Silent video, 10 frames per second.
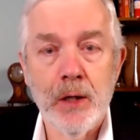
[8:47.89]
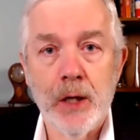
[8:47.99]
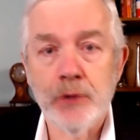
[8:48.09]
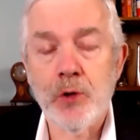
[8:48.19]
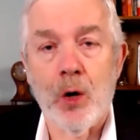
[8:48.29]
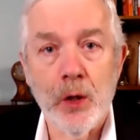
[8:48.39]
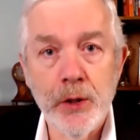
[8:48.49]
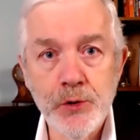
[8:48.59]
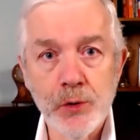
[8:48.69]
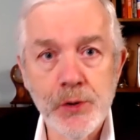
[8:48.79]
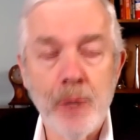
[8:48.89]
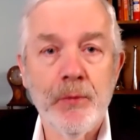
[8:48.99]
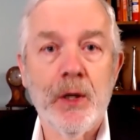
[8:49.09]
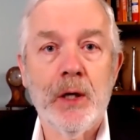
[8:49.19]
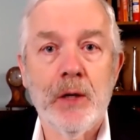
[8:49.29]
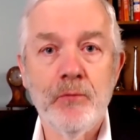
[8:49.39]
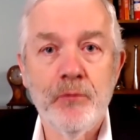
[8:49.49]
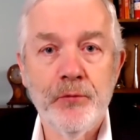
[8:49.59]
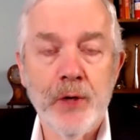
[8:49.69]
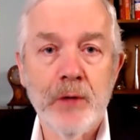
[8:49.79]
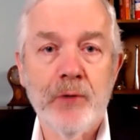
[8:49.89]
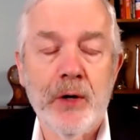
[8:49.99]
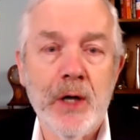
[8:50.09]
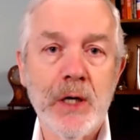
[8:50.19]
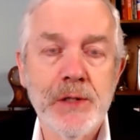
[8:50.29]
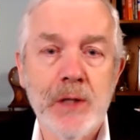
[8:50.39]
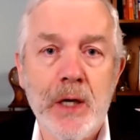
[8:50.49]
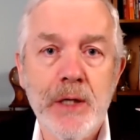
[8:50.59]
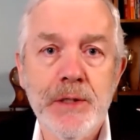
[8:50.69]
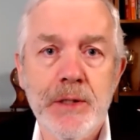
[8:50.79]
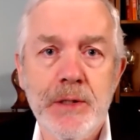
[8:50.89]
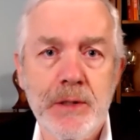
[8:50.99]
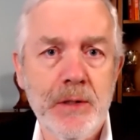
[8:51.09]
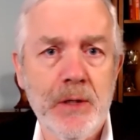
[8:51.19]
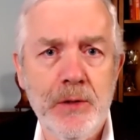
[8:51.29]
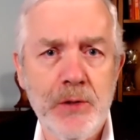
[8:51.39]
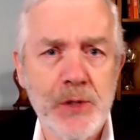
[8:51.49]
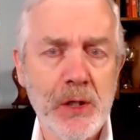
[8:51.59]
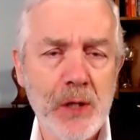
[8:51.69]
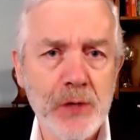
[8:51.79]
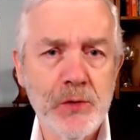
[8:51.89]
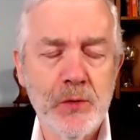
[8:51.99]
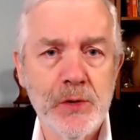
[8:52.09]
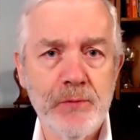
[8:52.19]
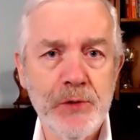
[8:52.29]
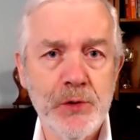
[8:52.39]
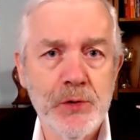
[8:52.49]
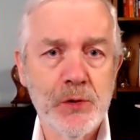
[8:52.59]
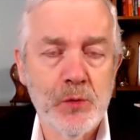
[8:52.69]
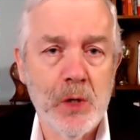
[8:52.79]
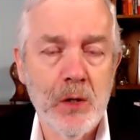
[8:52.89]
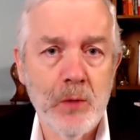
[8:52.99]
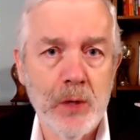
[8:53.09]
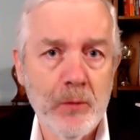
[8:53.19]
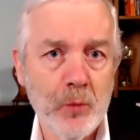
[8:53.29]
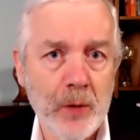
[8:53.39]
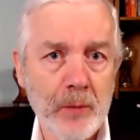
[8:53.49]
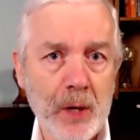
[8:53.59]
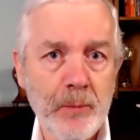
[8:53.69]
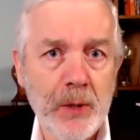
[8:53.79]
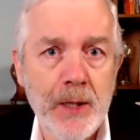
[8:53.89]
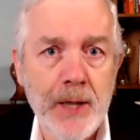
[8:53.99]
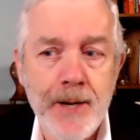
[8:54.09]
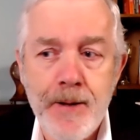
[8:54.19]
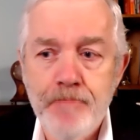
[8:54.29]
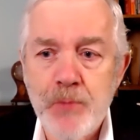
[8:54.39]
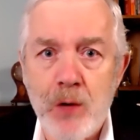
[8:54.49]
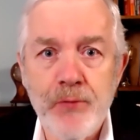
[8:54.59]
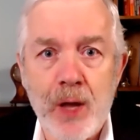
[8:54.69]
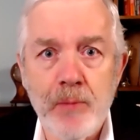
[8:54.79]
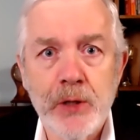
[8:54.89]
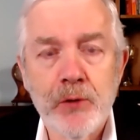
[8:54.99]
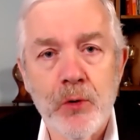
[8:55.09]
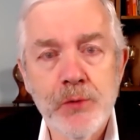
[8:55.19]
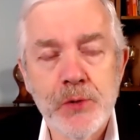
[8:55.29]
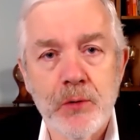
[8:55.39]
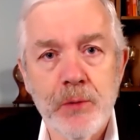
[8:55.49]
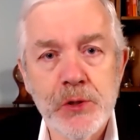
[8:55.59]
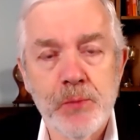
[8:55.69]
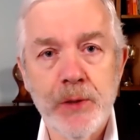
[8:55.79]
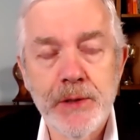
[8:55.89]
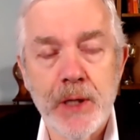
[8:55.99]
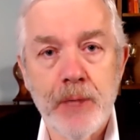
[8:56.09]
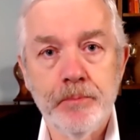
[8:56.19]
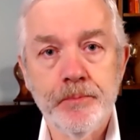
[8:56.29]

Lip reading: at college or something and feeling very isolated. Are you seeing those sorts of issues as well, where maybe, family groups are a bit split up?